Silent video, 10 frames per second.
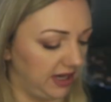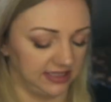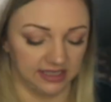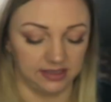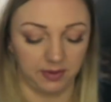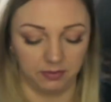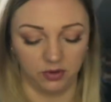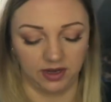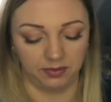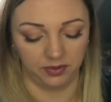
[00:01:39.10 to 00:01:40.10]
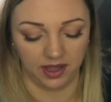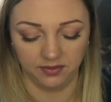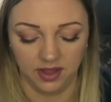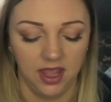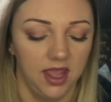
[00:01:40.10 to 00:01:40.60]
need a tester, but I'm more than happy with
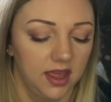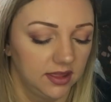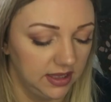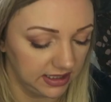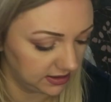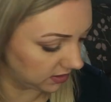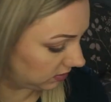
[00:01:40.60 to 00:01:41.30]
that. This...